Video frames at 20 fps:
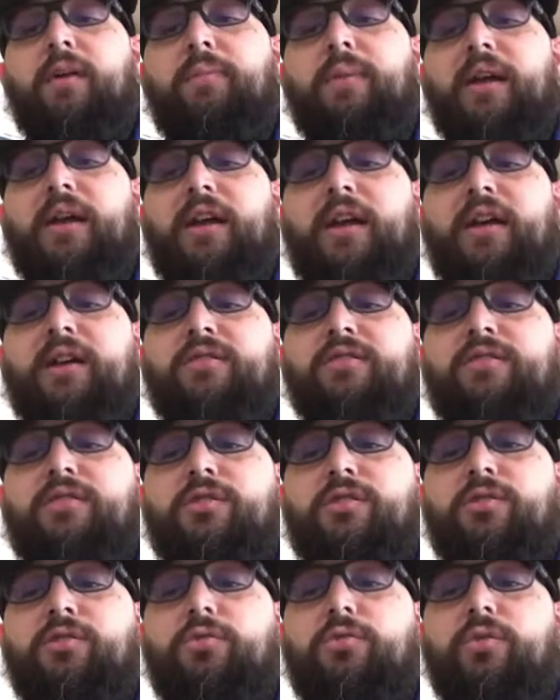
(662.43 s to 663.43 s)
begin
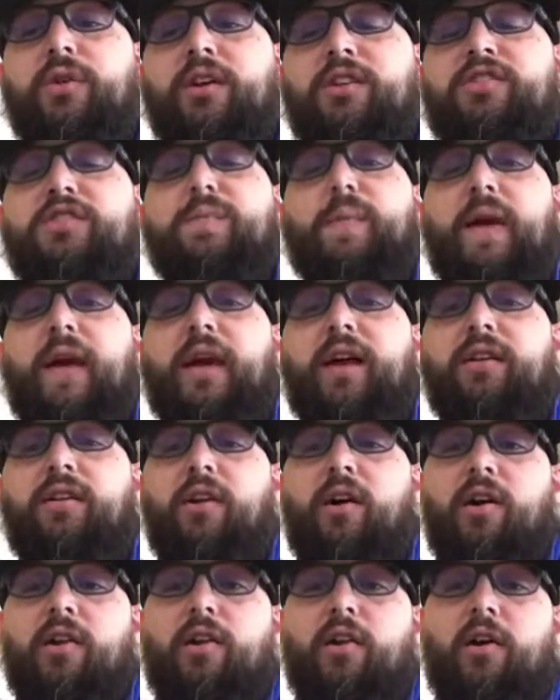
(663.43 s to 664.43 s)
to expand
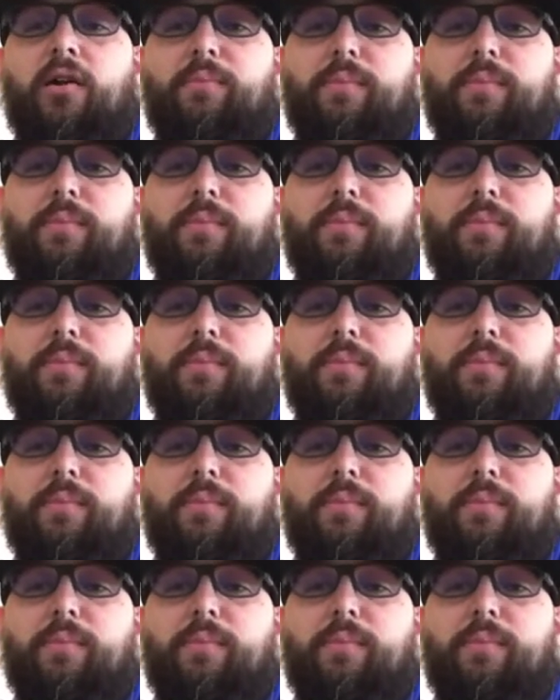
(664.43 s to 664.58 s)
on our